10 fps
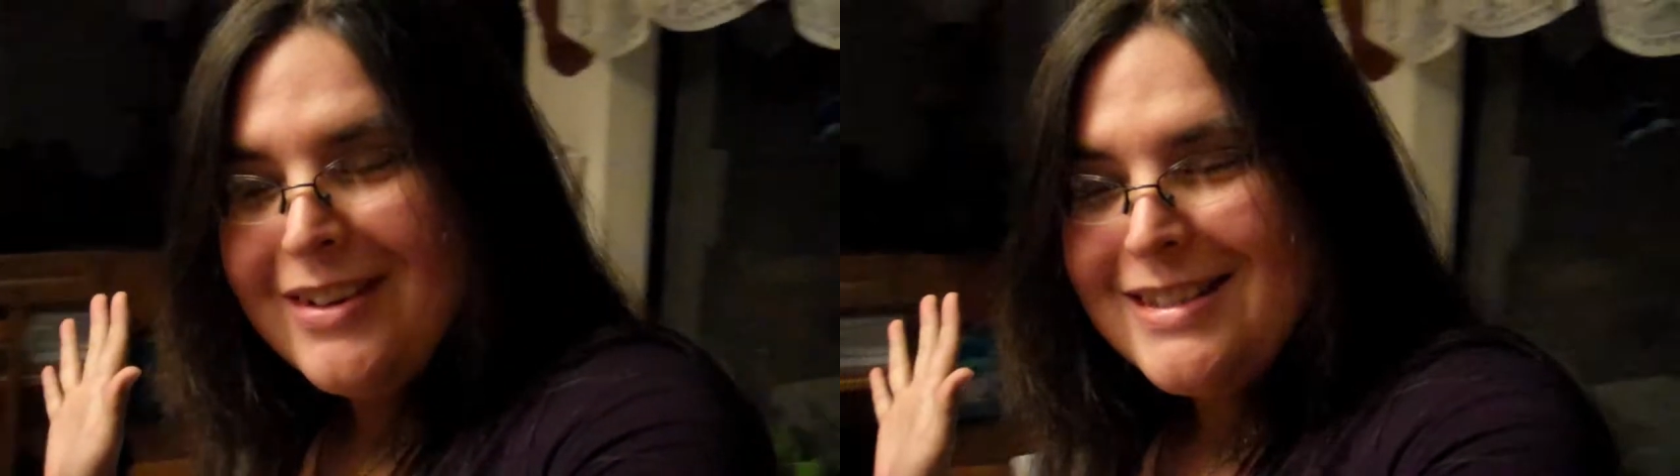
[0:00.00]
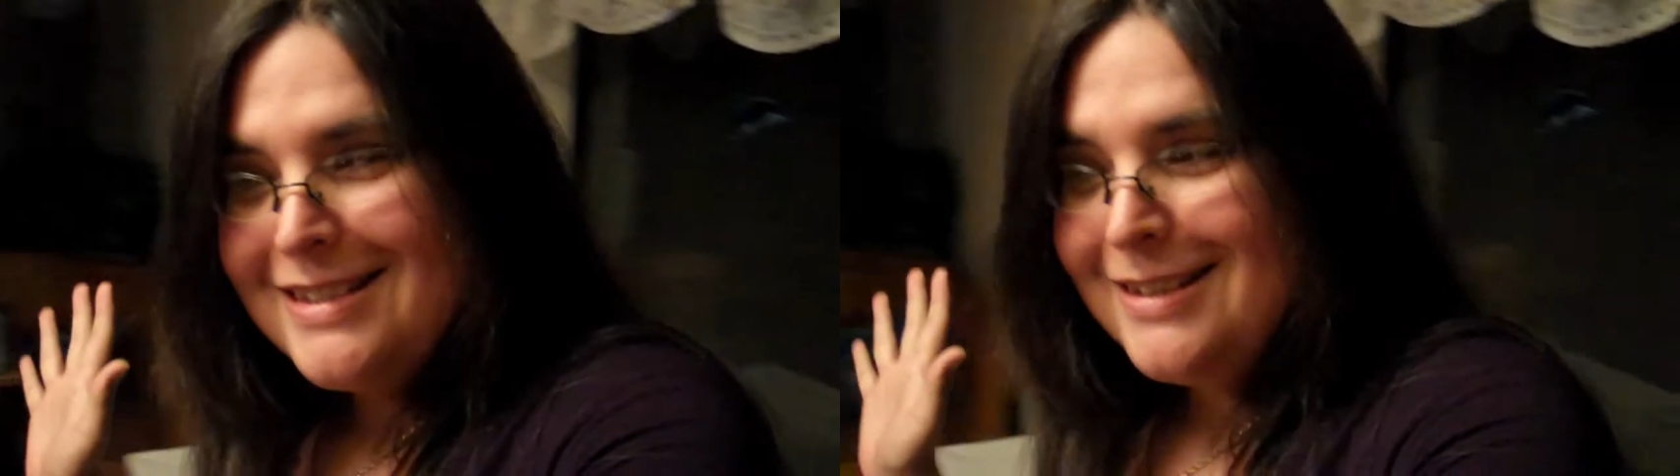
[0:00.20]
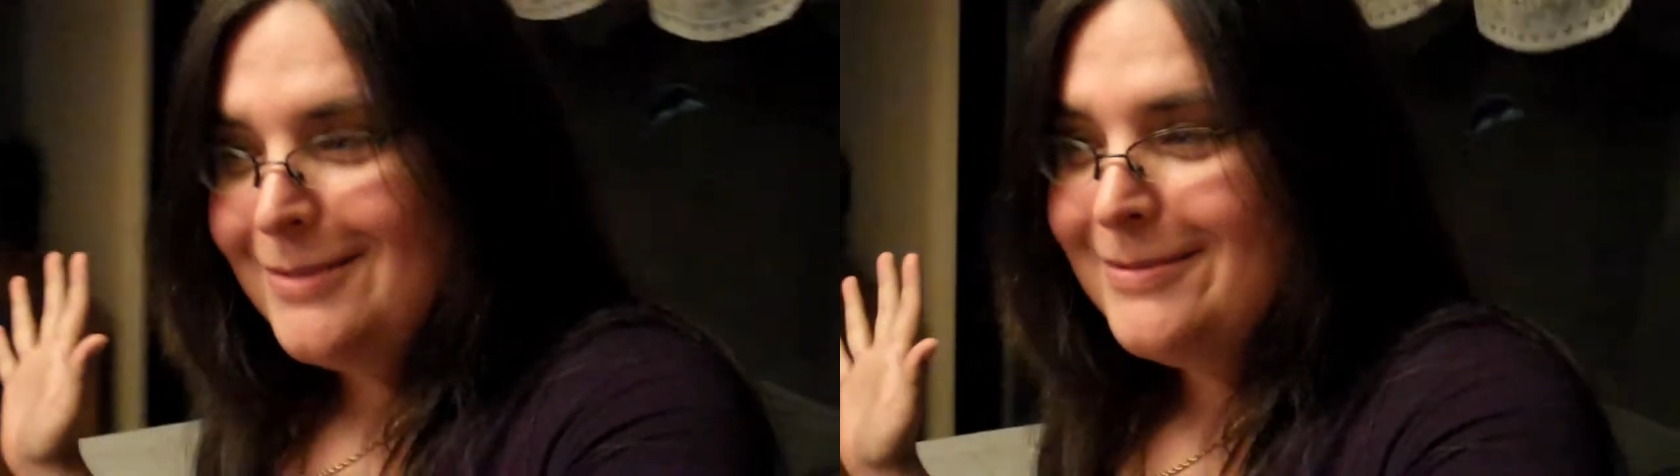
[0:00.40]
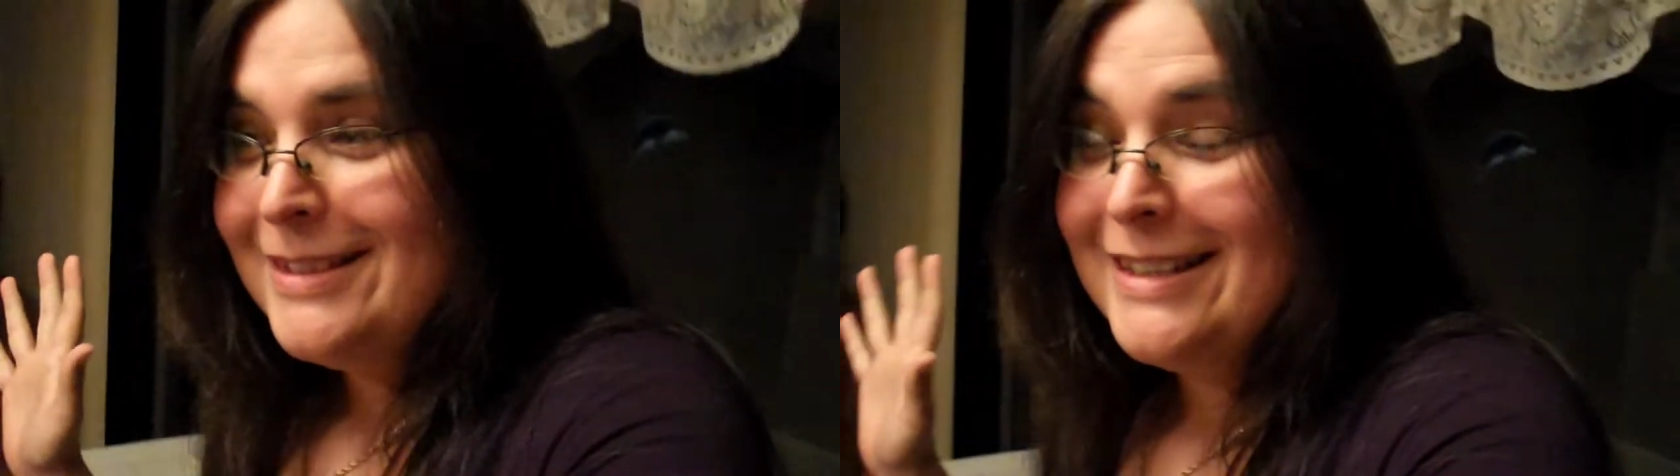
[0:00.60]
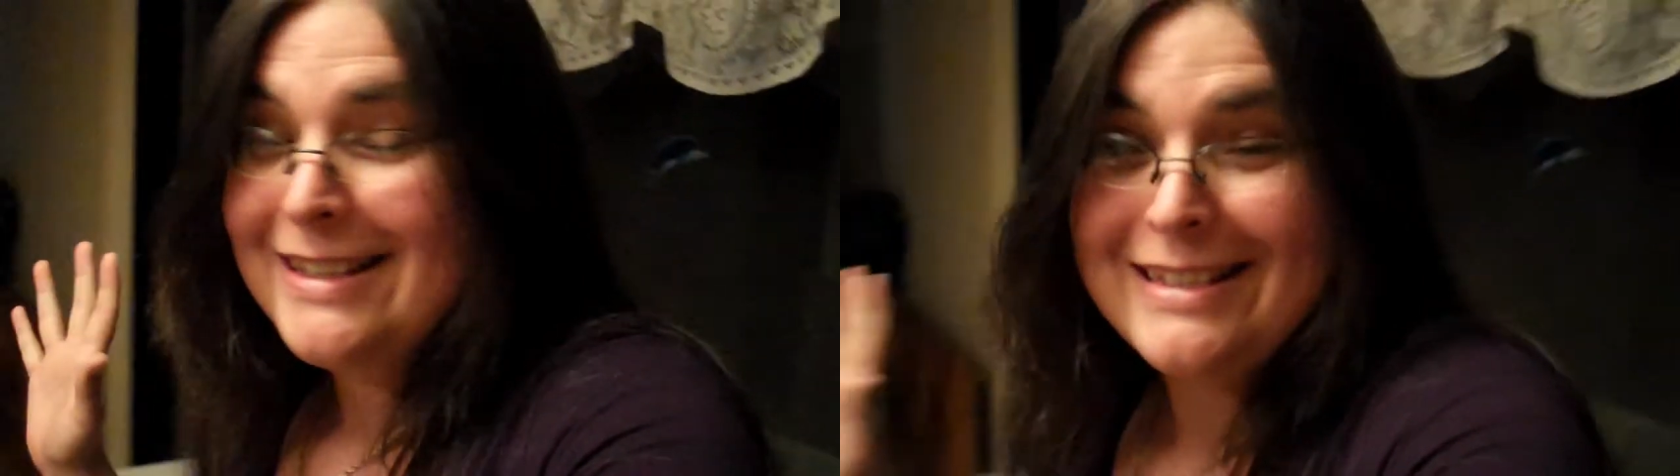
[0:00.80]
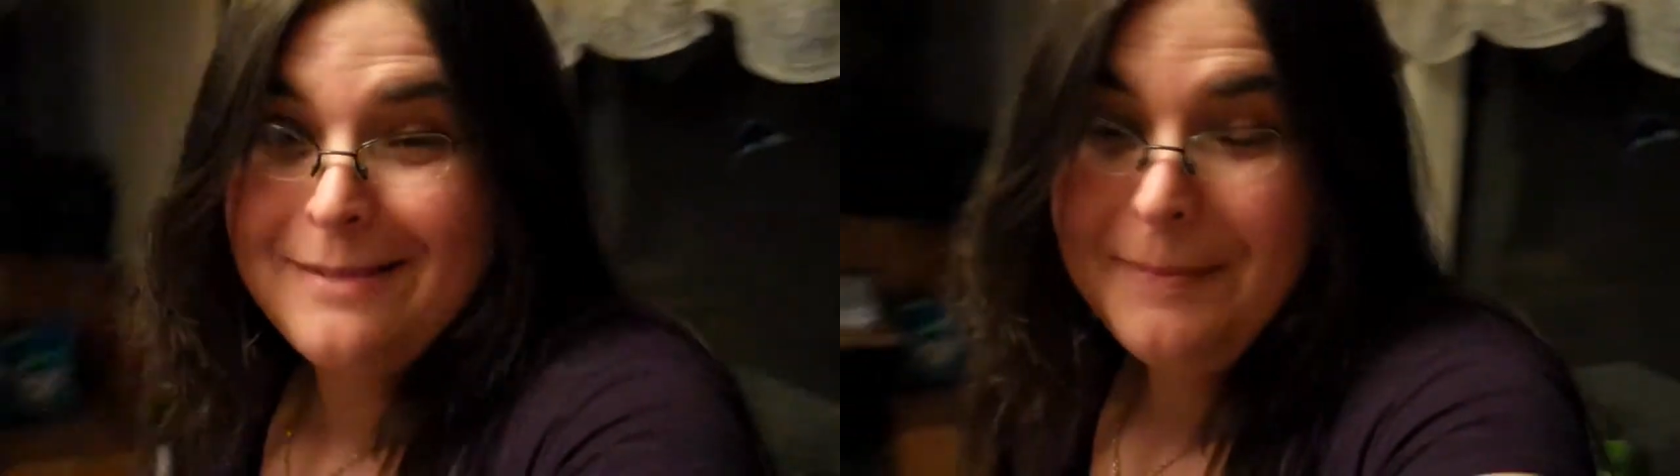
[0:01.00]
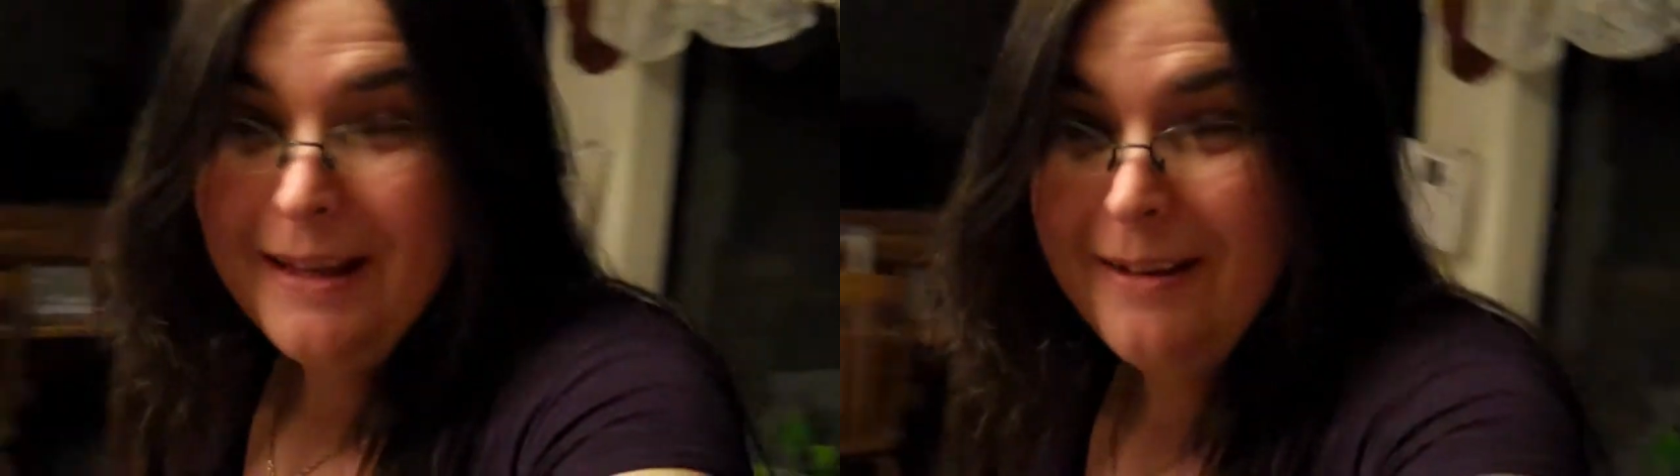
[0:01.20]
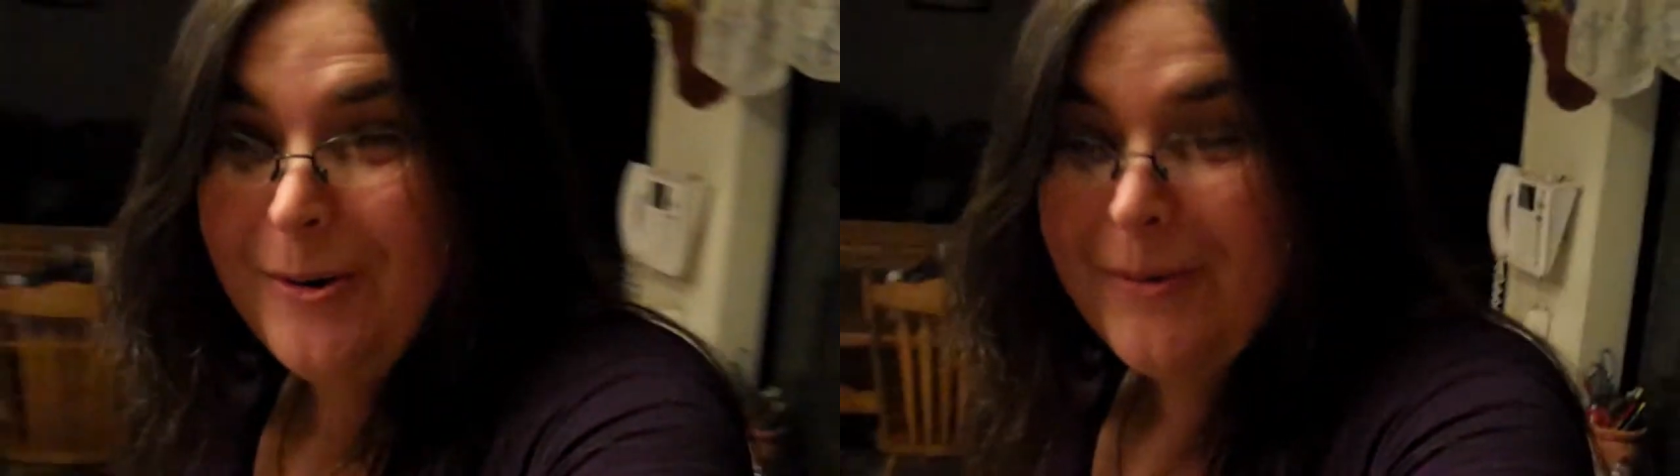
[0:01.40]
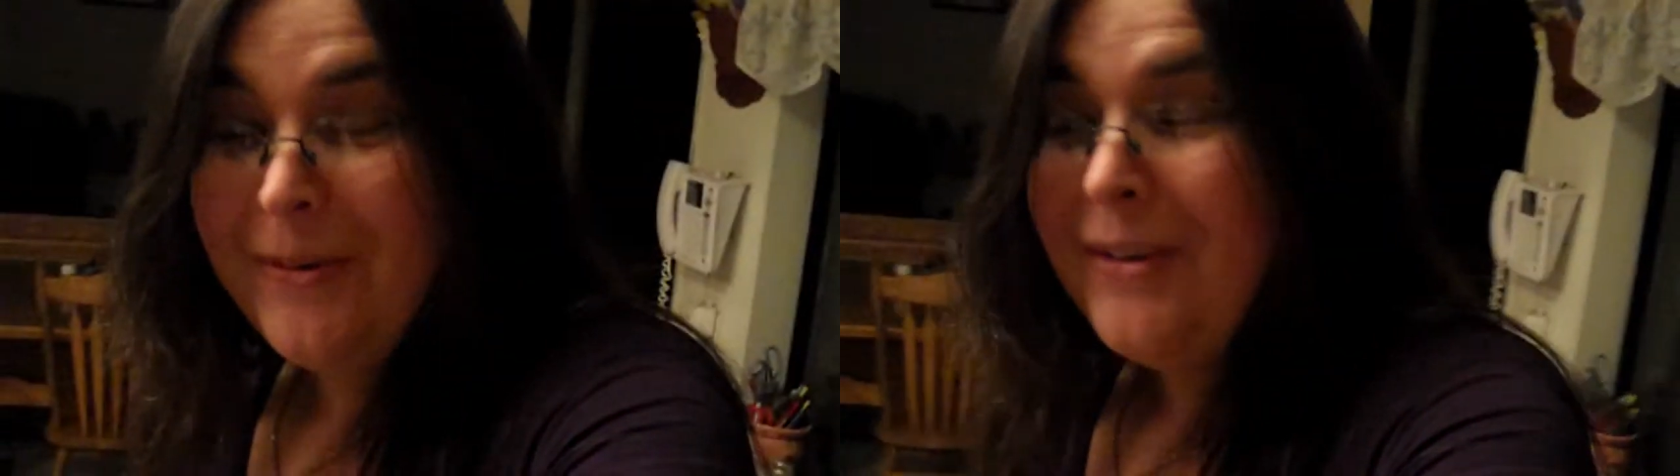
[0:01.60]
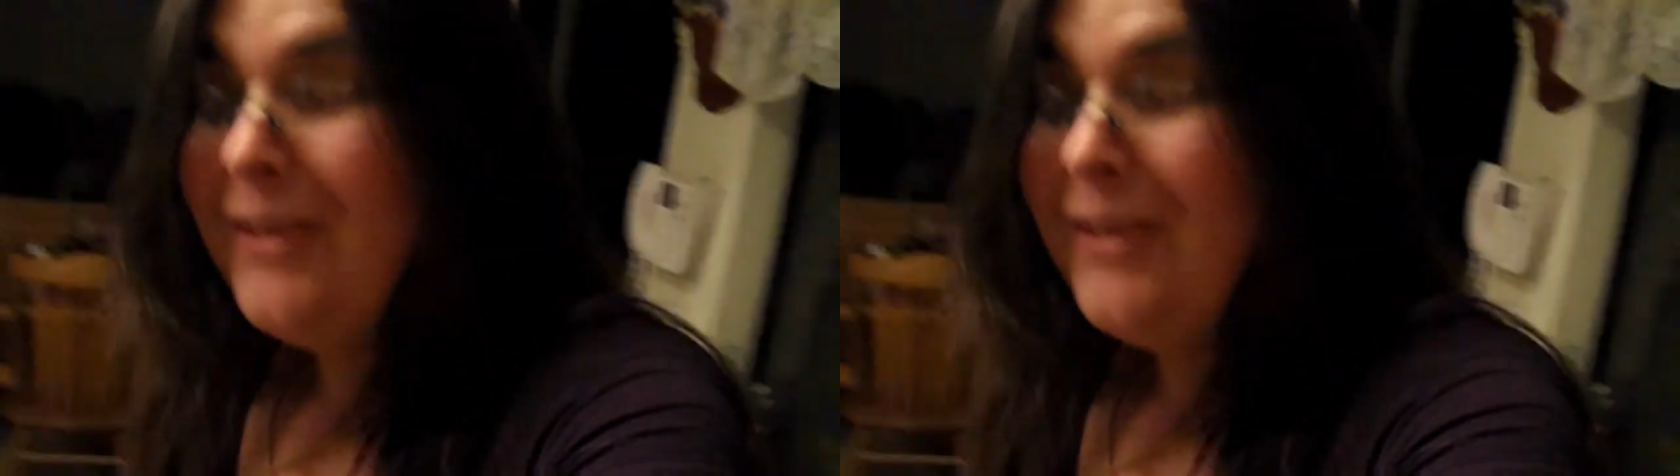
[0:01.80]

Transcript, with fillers: so it's gonna be cool.